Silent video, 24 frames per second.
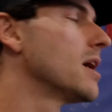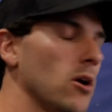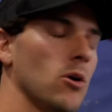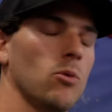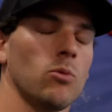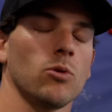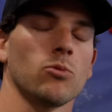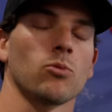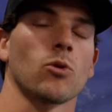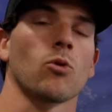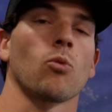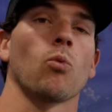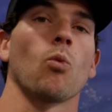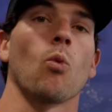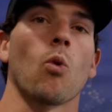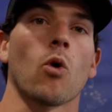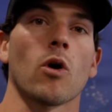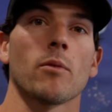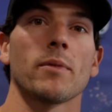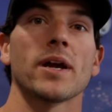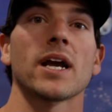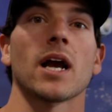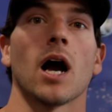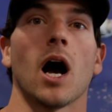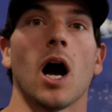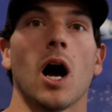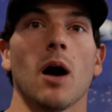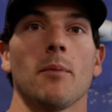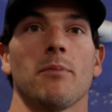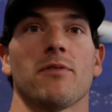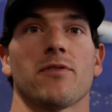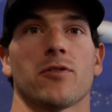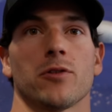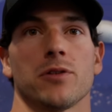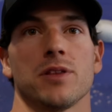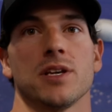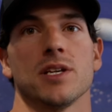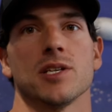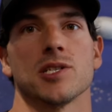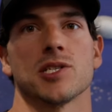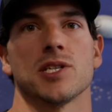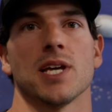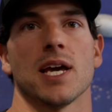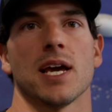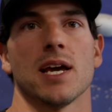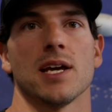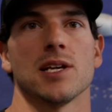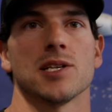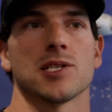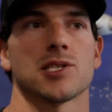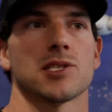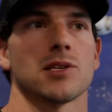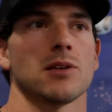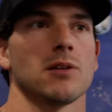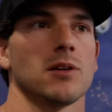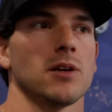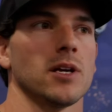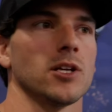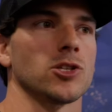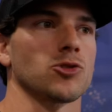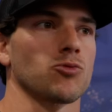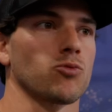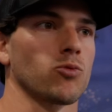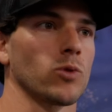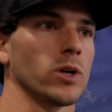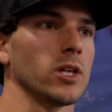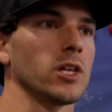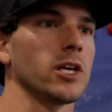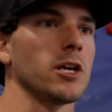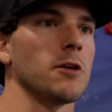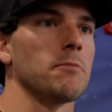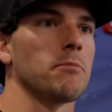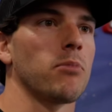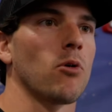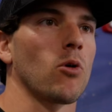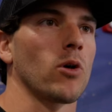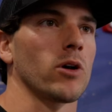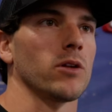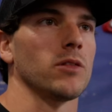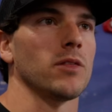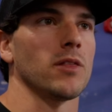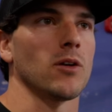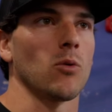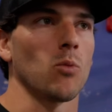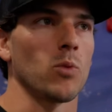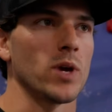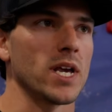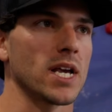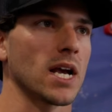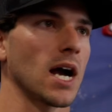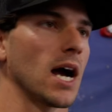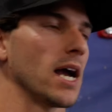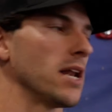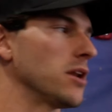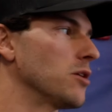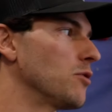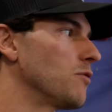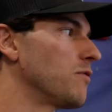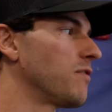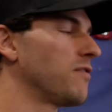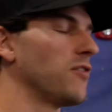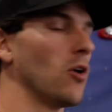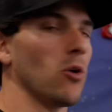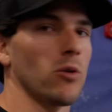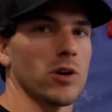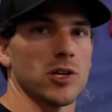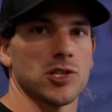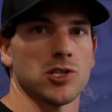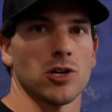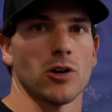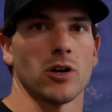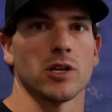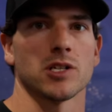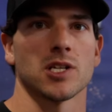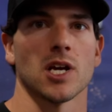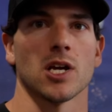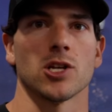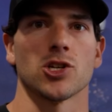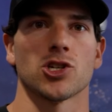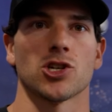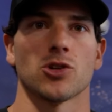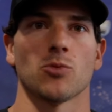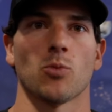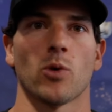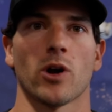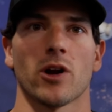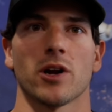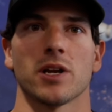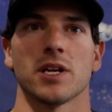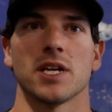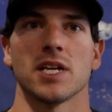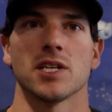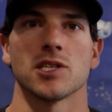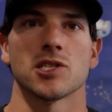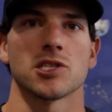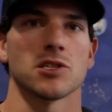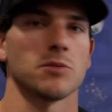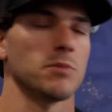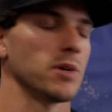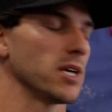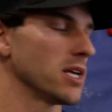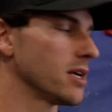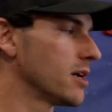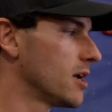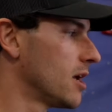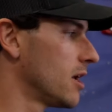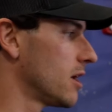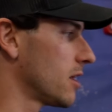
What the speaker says: When we're warming up for these days, it's really important that we kind of focus our attention where it needs to be.